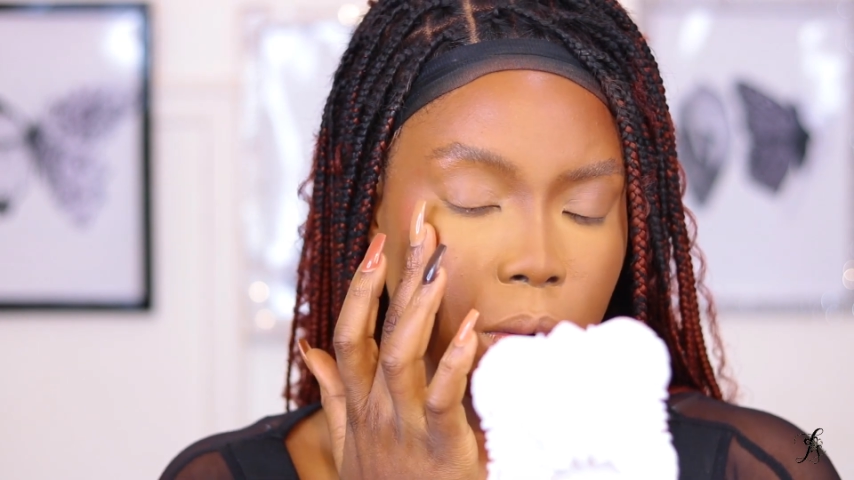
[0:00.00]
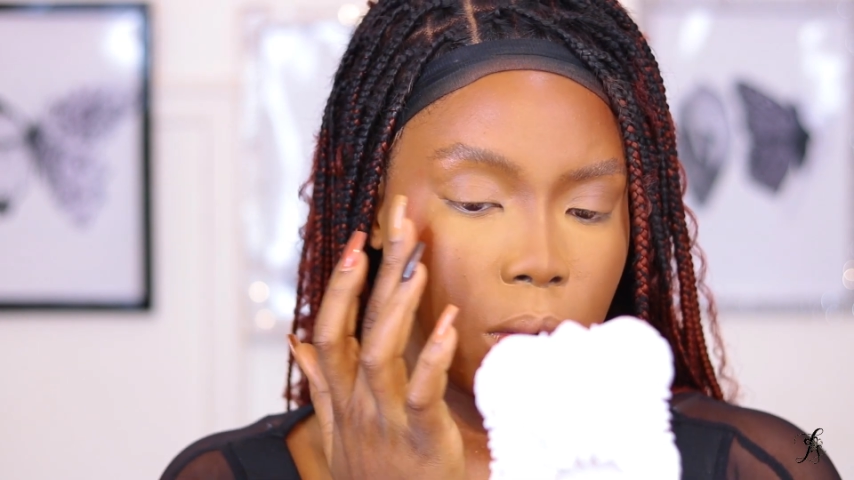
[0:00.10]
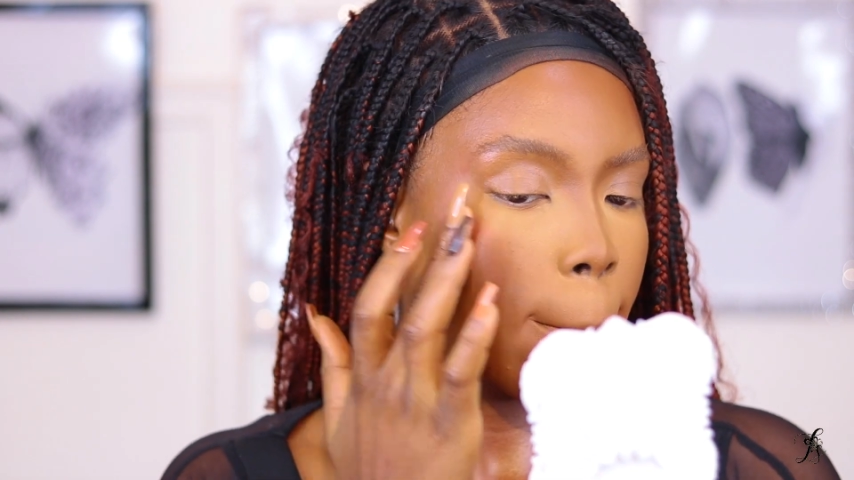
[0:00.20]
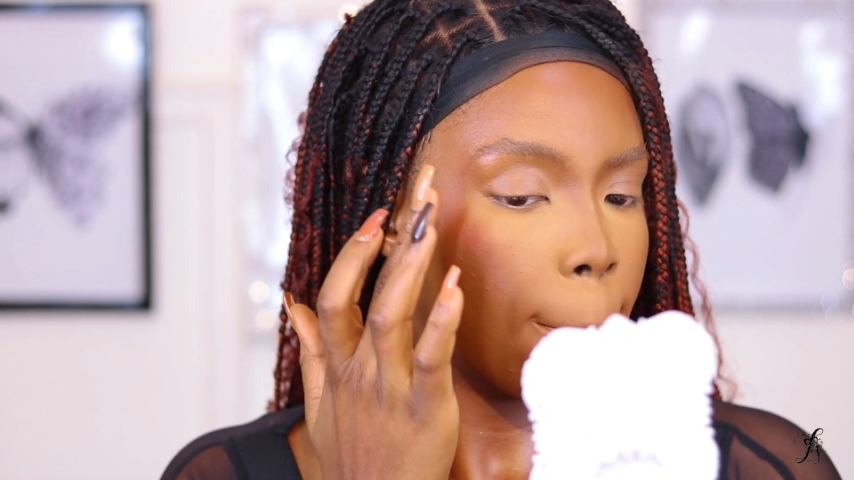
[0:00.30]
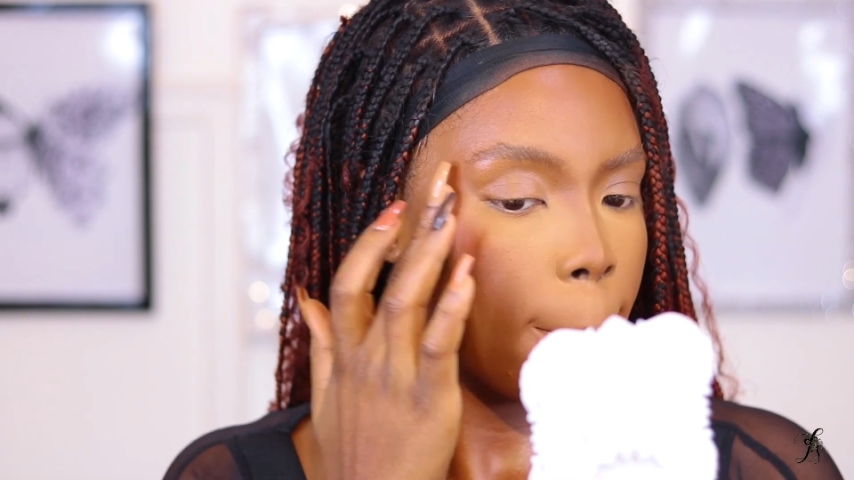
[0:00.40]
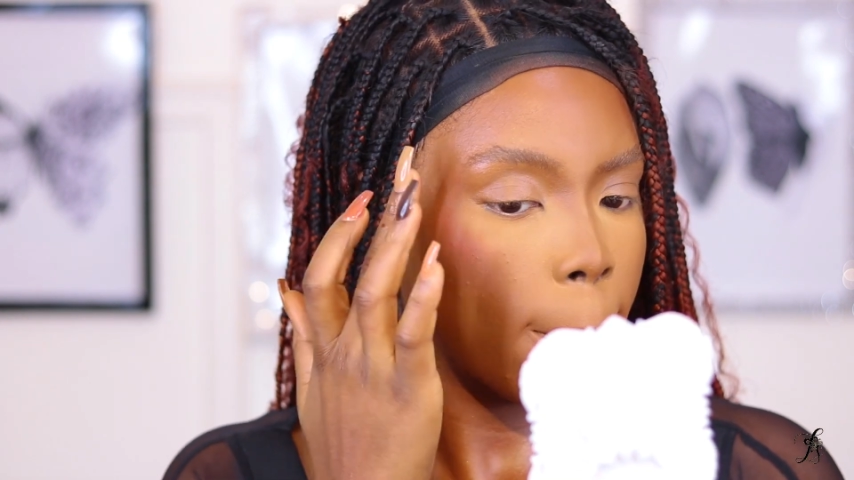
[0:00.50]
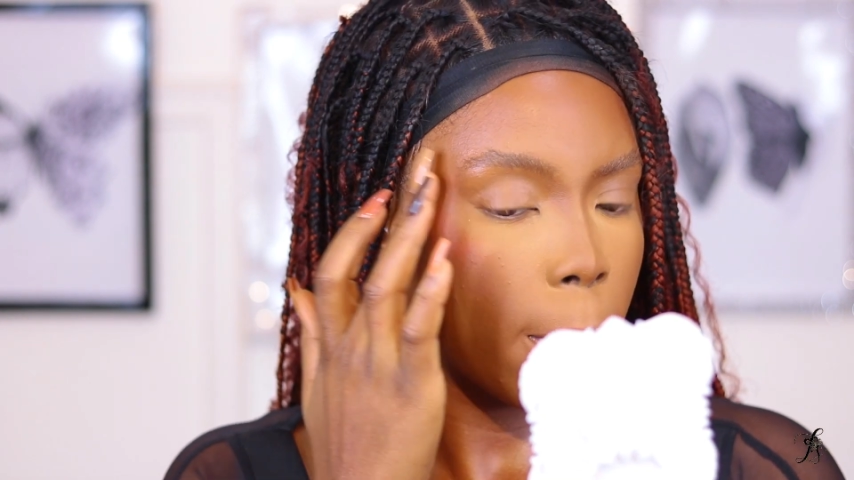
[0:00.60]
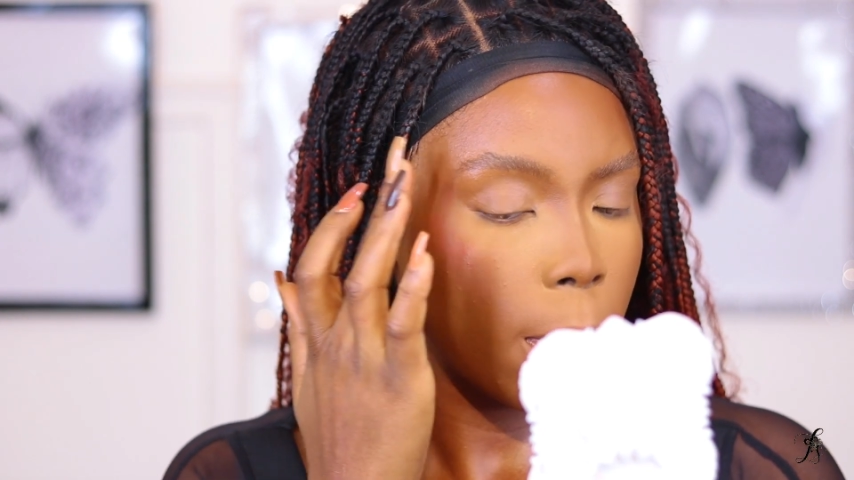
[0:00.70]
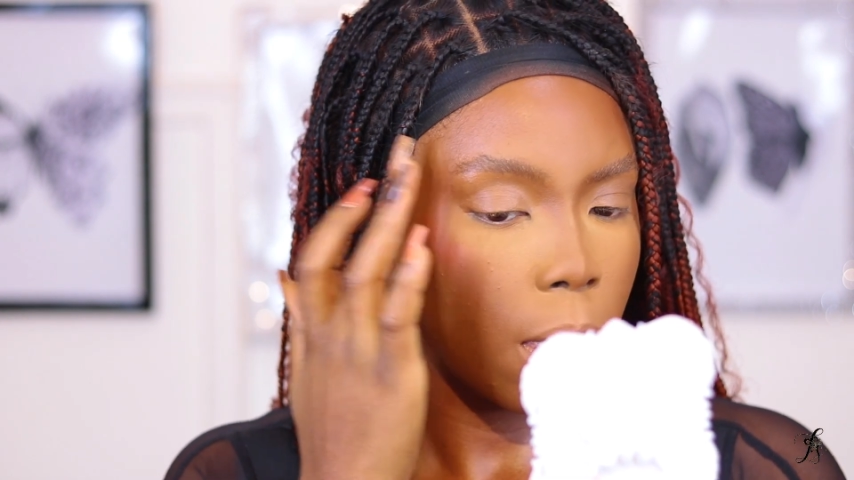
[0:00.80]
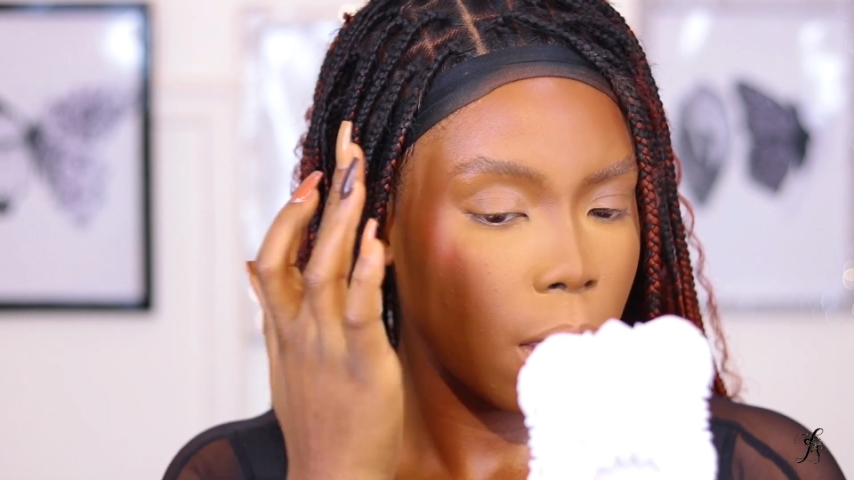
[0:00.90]
so
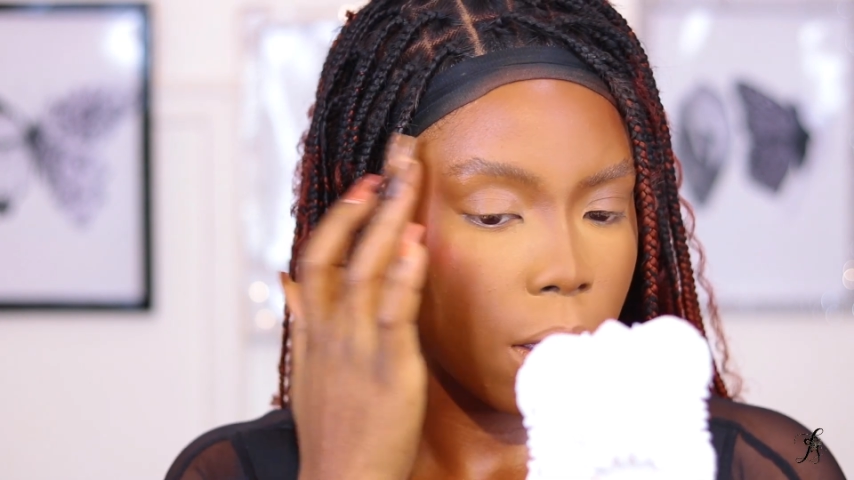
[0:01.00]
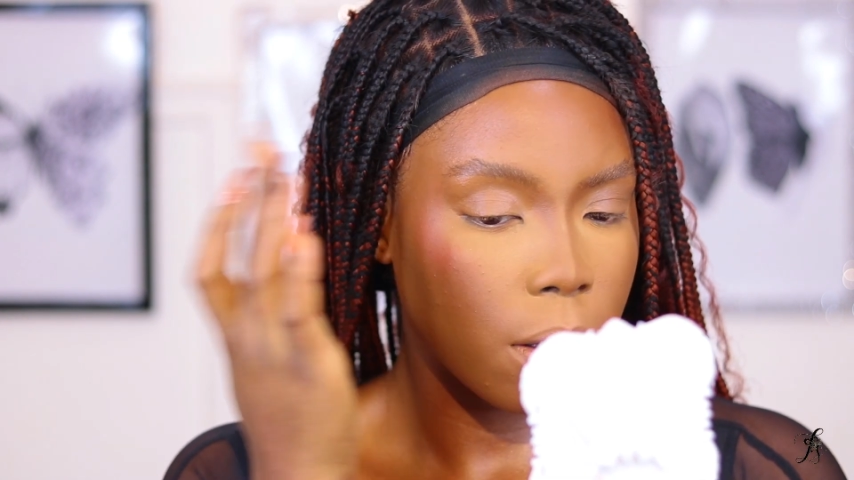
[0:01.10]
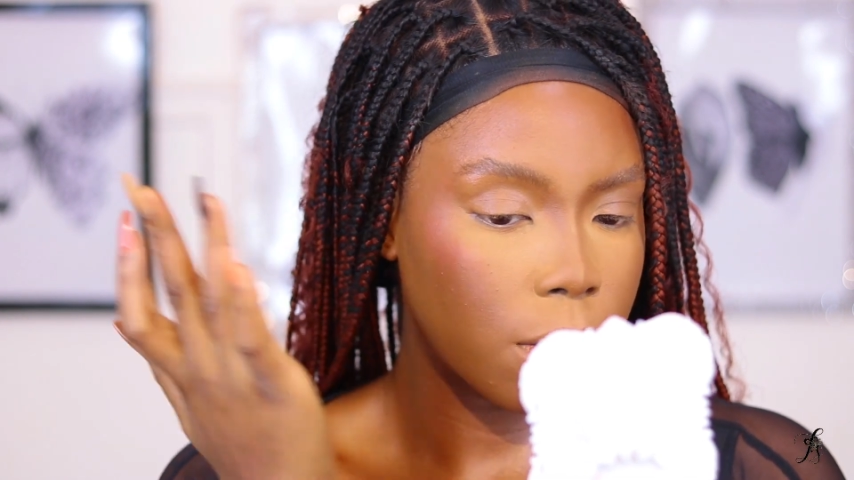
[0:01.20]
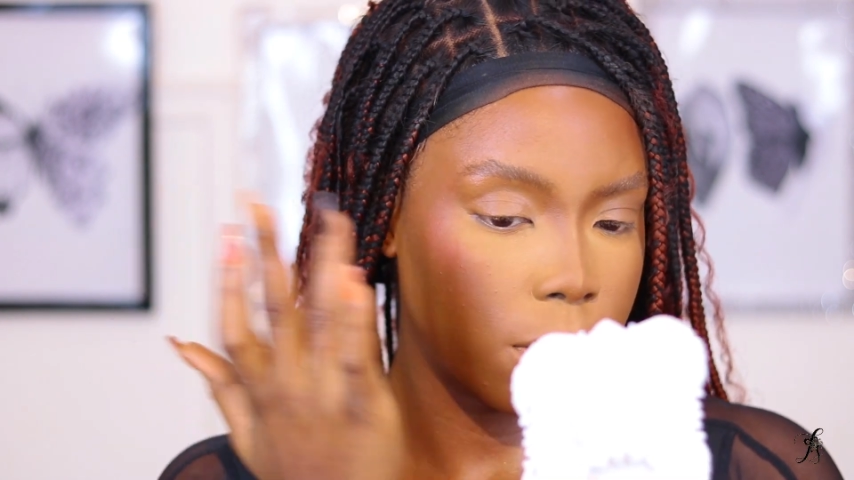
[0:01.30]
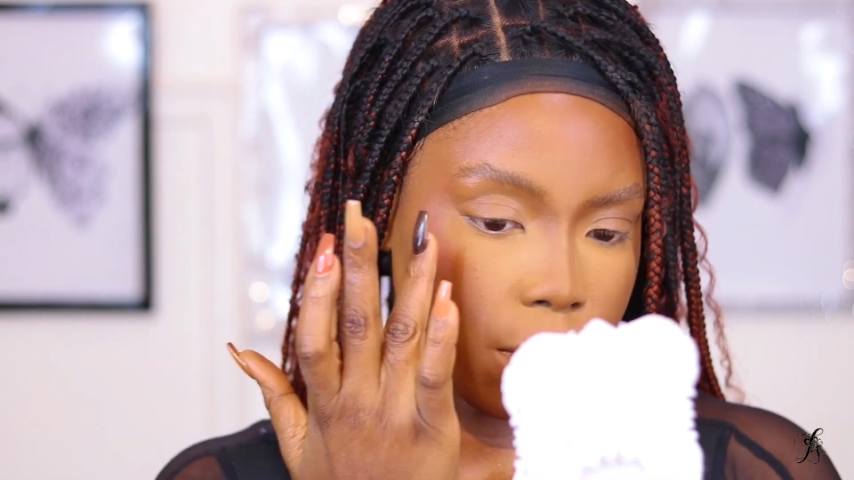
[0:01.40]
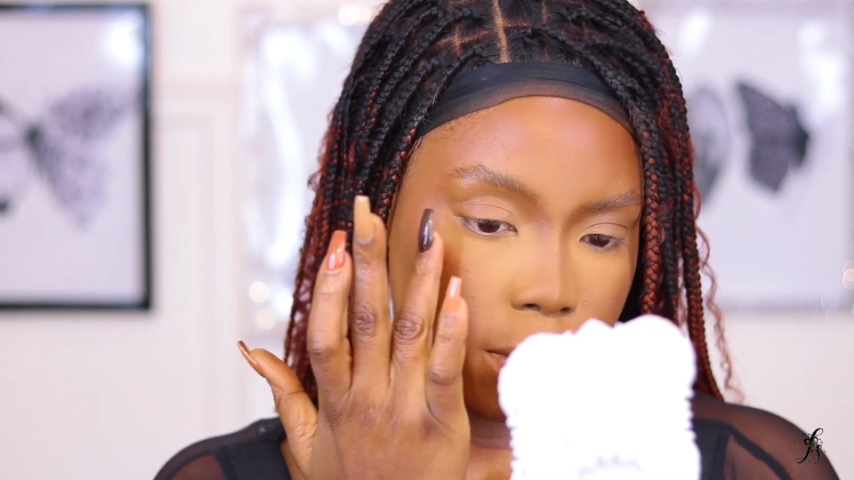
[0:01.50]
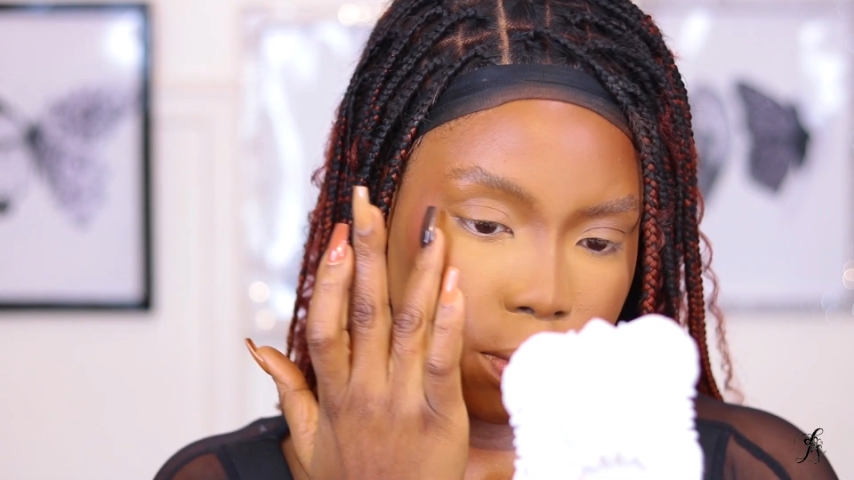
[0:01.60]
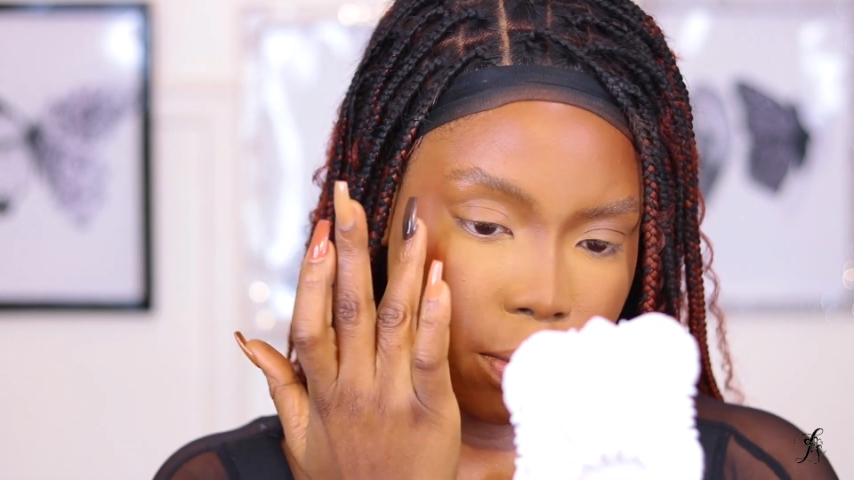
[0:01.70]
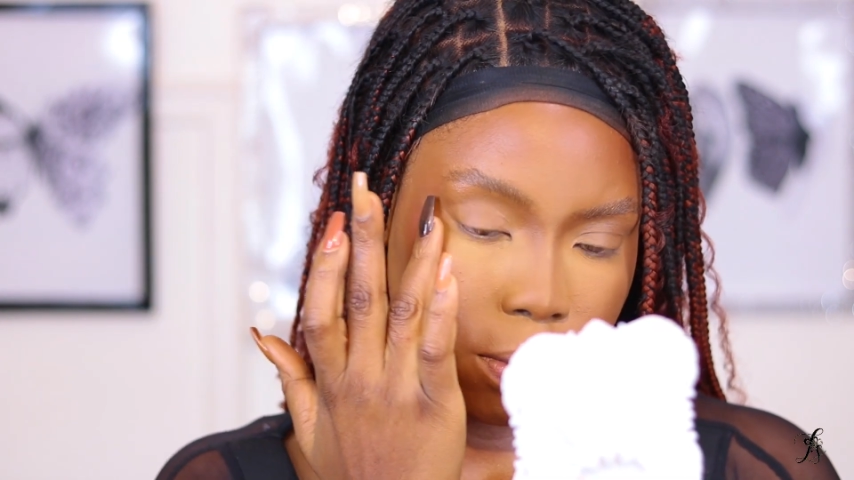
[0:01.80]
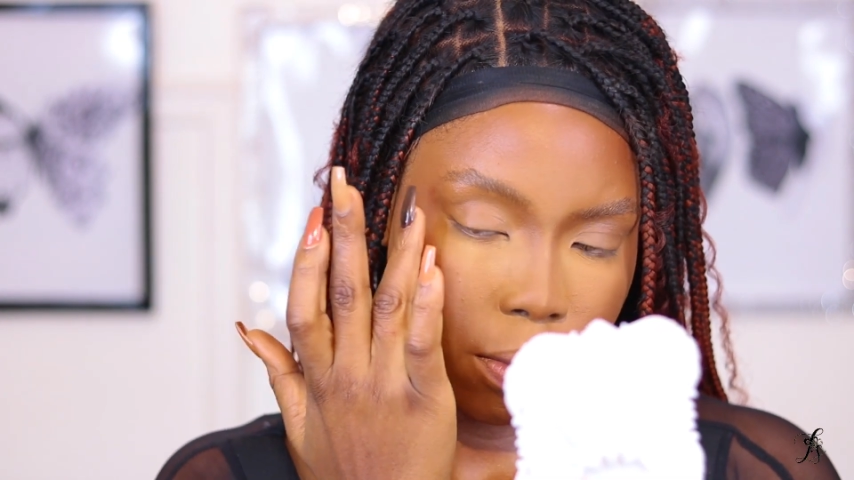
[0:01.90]
right
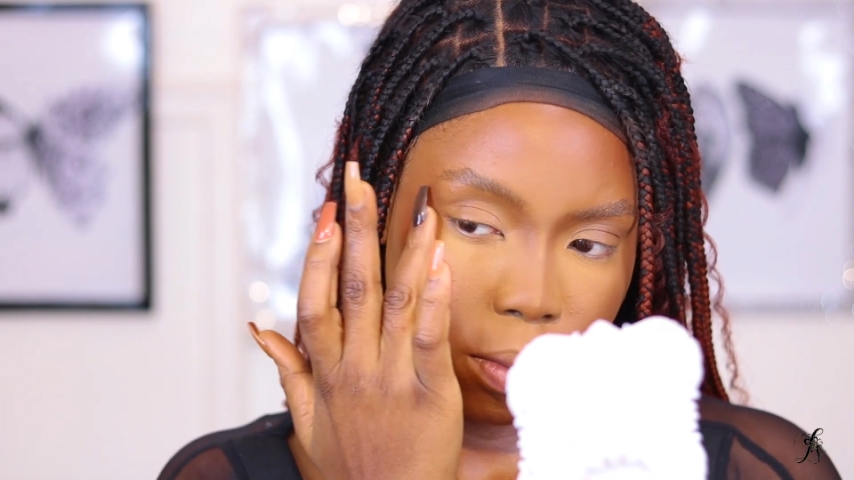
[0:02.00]
there.